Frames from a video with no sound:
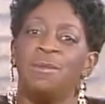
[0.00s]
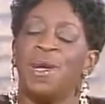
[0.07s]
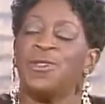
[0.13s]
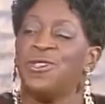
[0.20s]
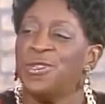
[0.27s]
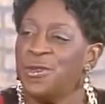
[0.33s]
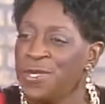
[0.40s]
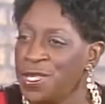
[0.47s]

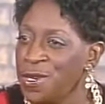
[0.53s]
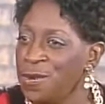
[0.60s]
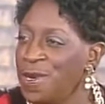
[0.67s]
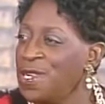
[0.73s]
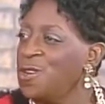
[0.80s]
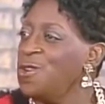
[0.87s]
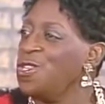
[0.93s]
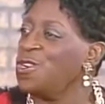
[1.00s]
what you do
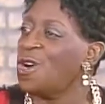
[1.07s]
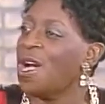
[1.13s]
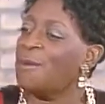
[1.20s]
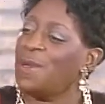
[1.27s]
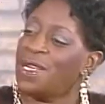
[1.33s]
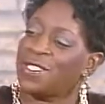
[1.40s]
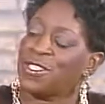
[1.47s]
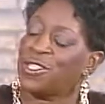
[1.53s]
and who you are.
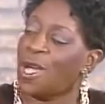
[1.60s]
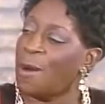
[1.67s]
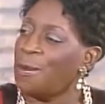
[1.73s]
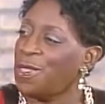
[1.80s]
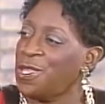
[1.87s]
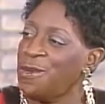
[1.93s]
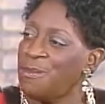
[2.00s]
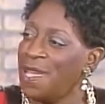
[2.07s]
We're going to start
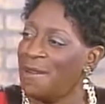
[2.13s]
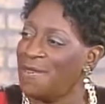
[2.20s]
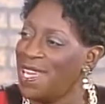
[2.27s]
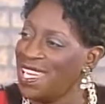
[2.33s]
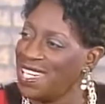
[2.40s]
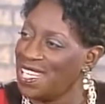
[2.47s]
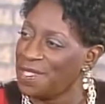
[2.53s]
with you, Melvina.